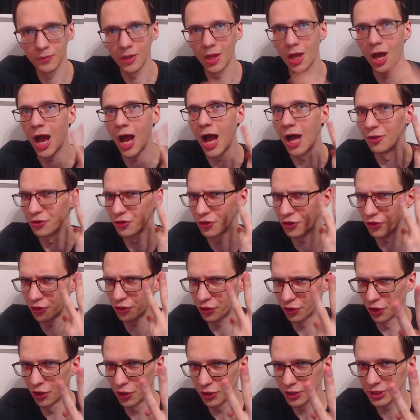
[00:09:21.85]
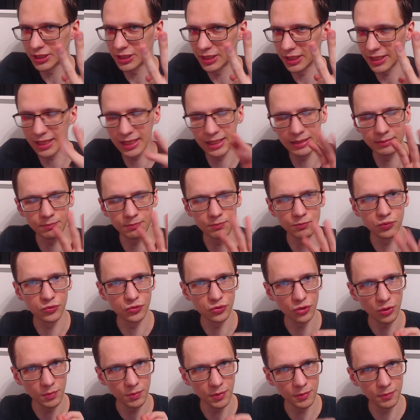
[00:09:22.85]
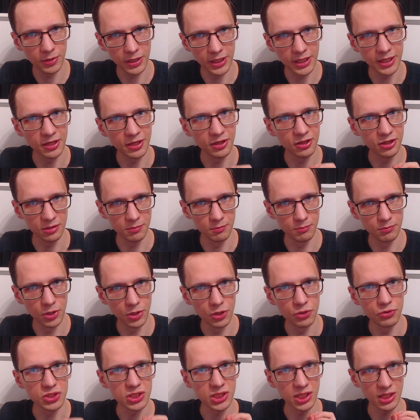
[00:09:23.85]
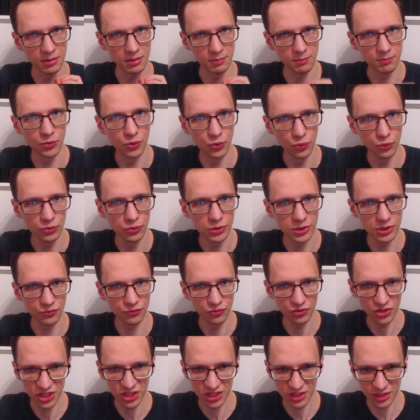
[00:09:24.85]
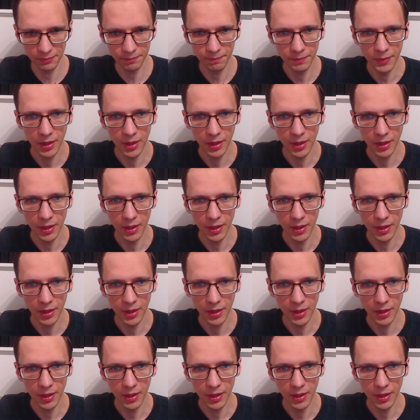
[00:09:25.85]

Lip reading: And thirdly, and probably the most important reason,